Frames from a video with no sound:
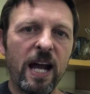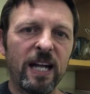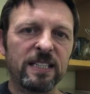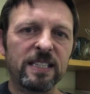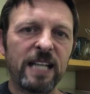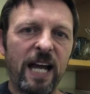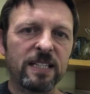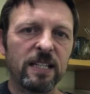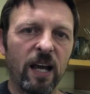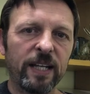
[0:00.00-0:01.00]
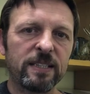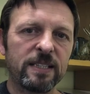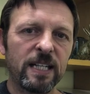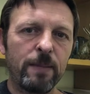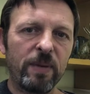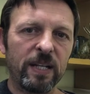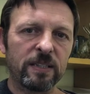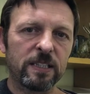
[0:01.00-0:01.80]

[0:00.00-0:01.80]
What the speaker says: and sat like sleeping